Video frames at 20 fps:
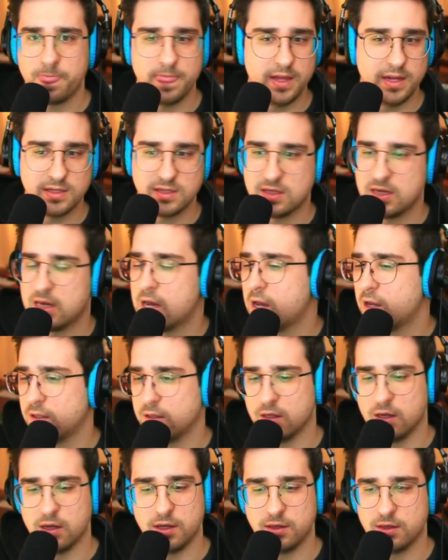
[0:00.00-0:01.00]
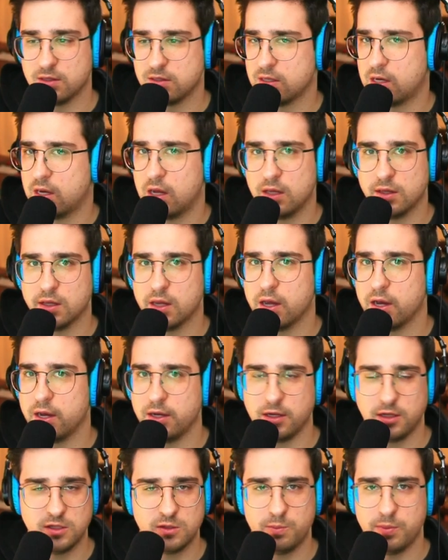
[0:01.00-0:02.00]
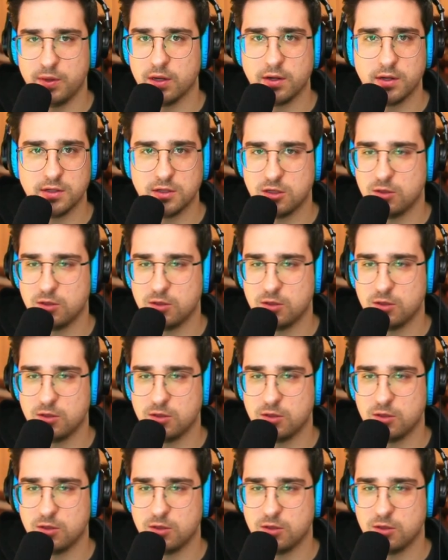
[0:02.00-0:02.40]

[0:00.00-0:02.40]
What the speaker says: It's not like this online experience